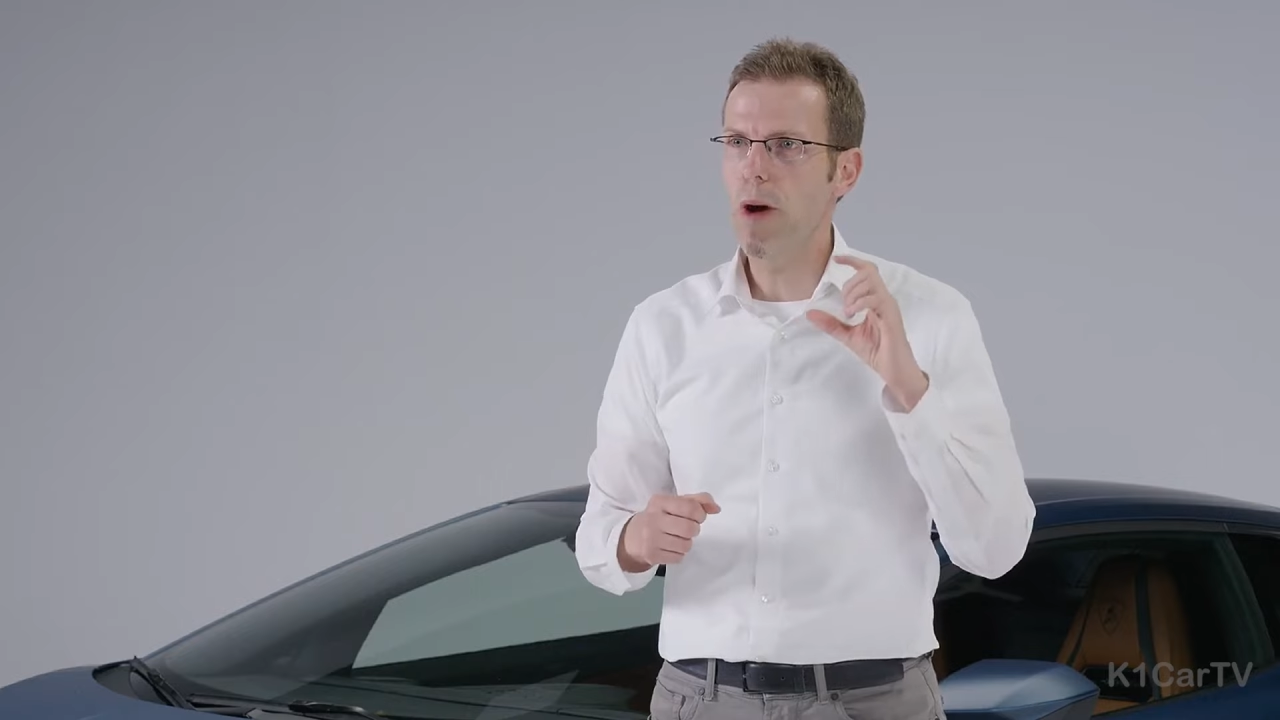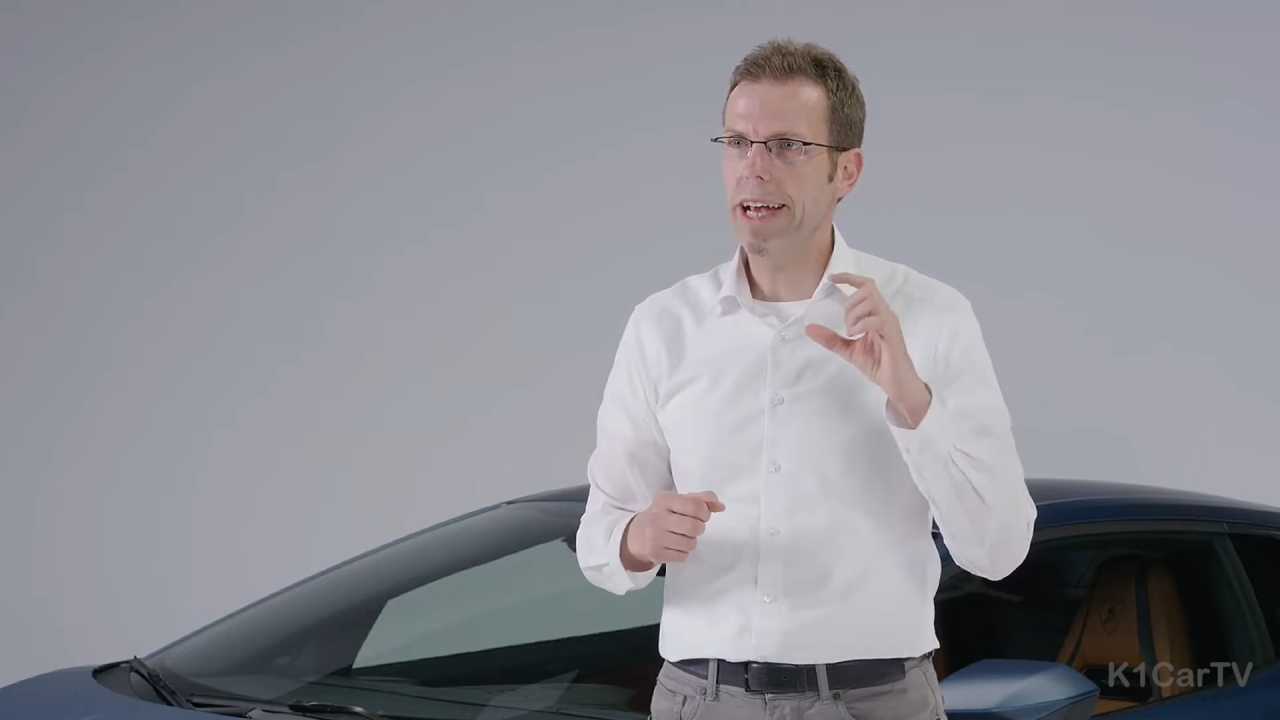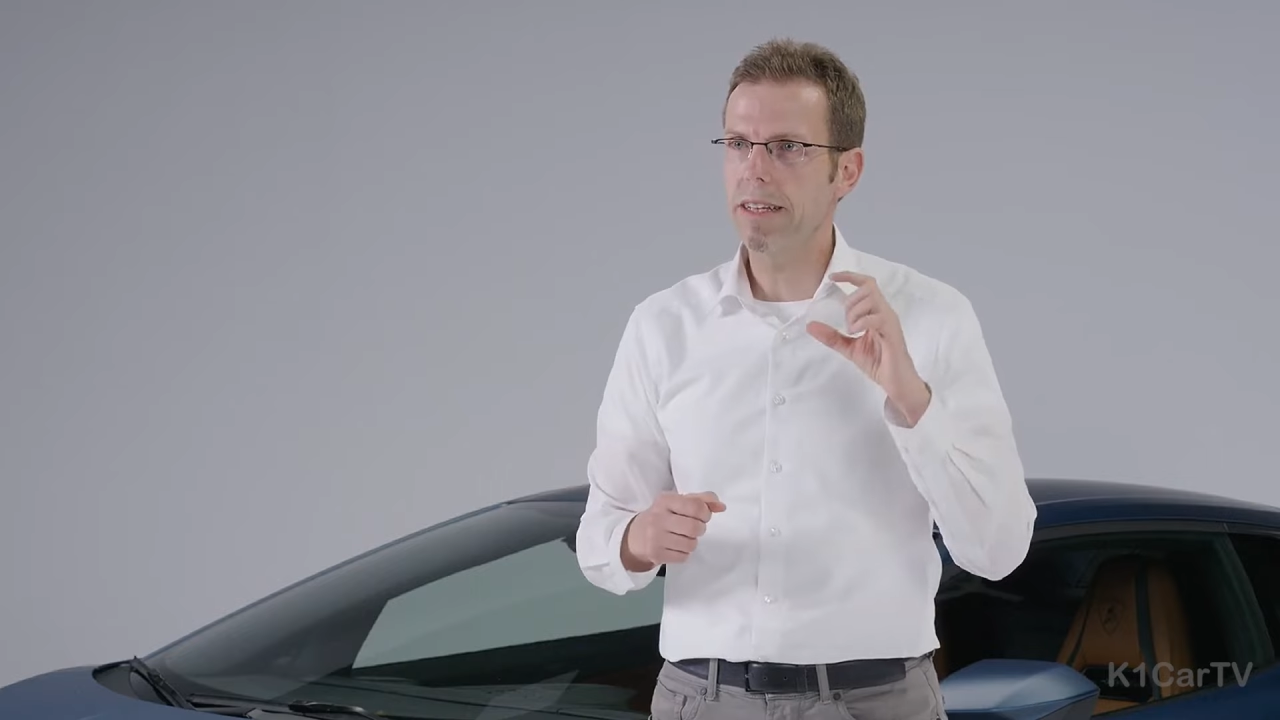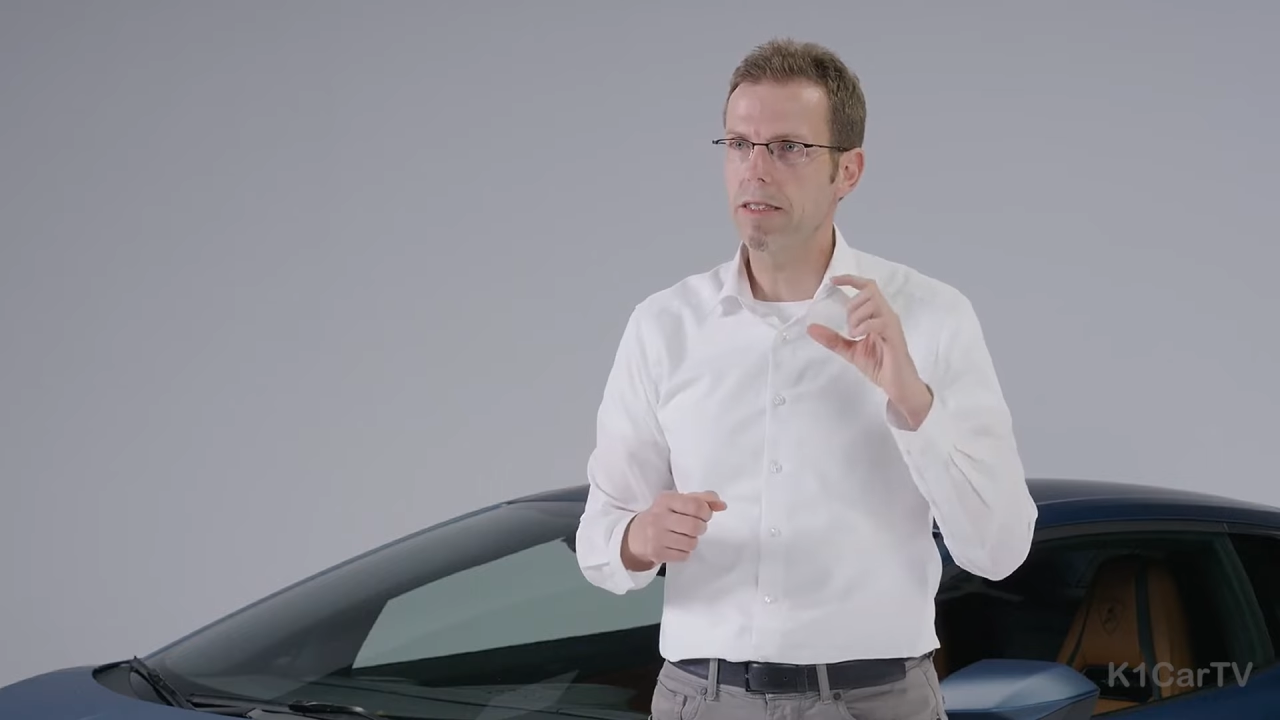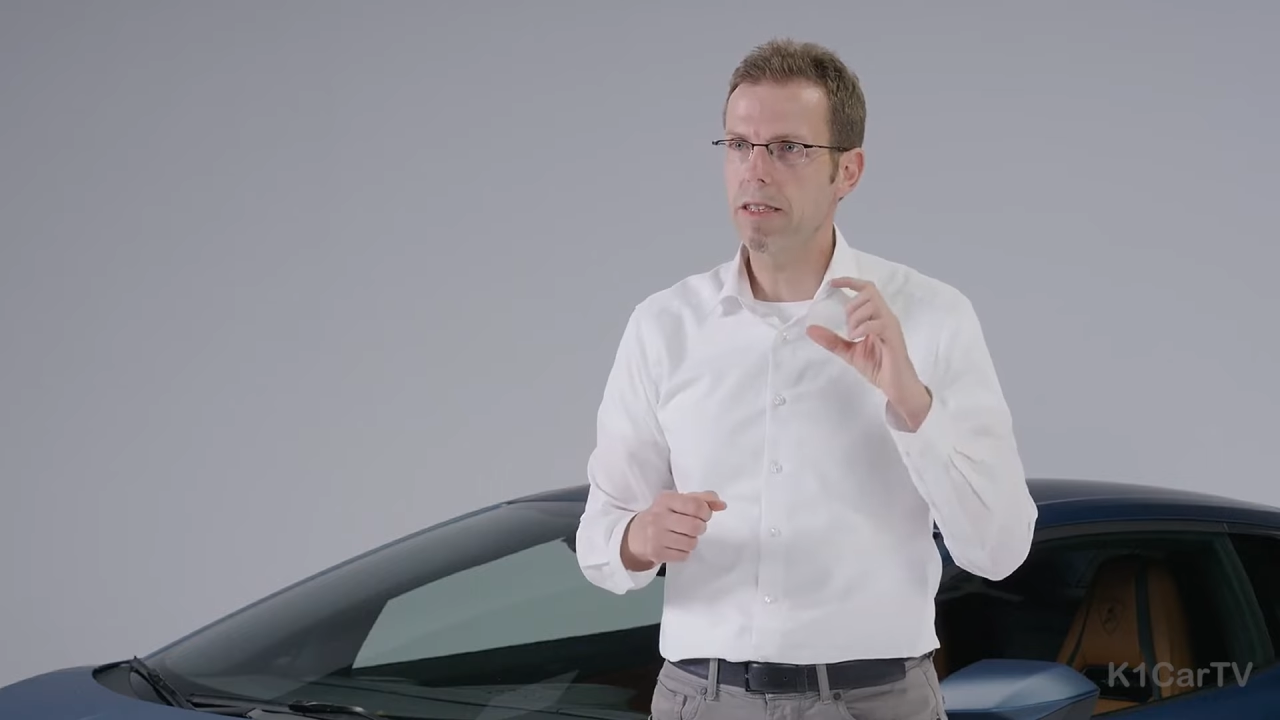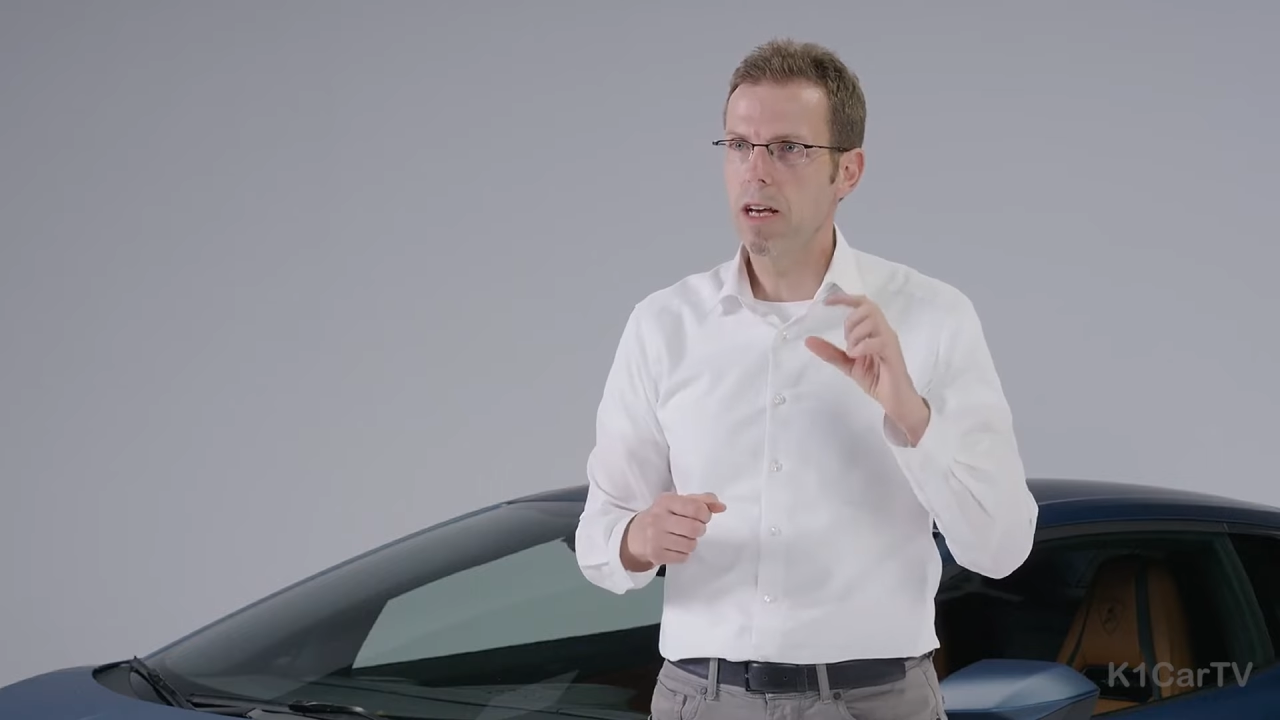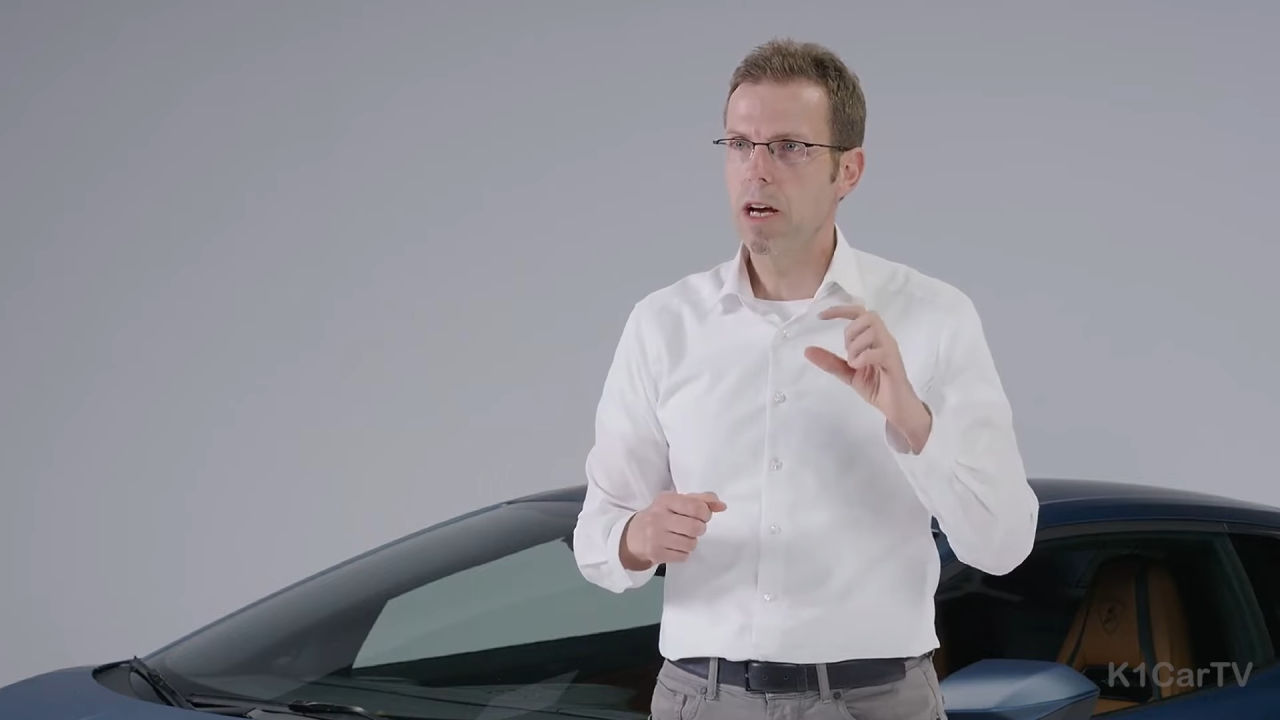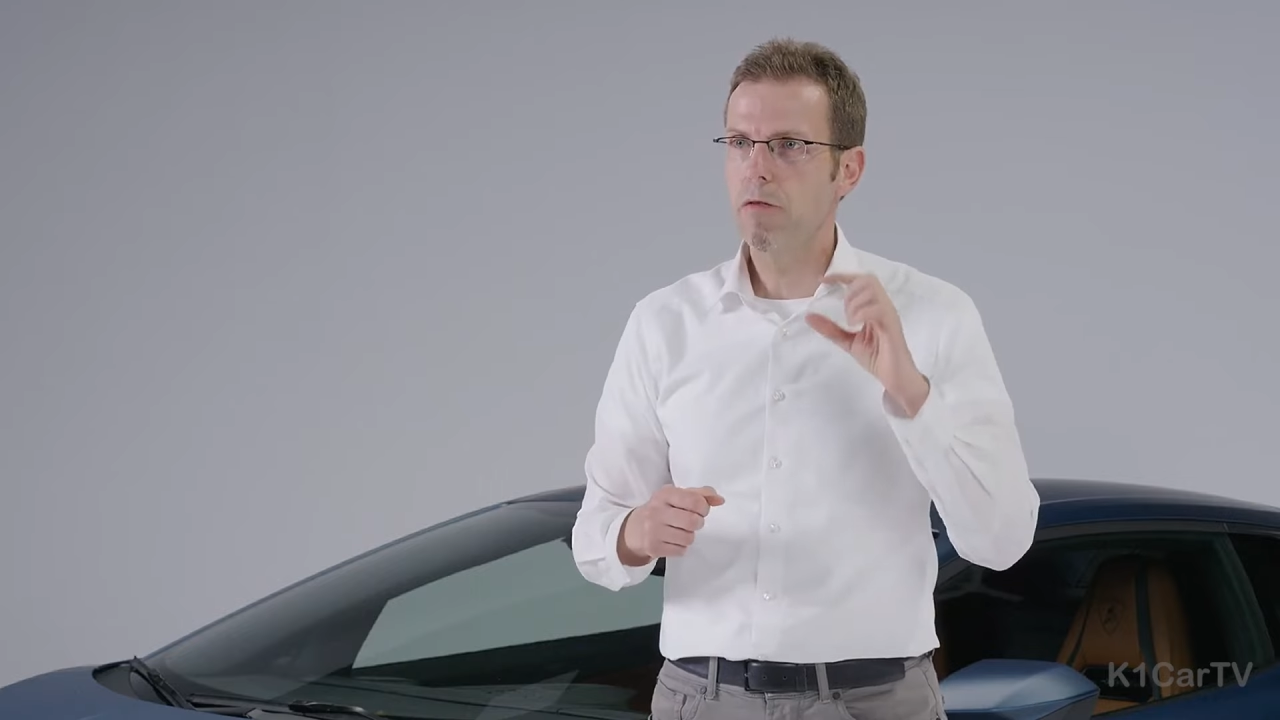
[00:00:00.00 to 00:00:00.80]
ways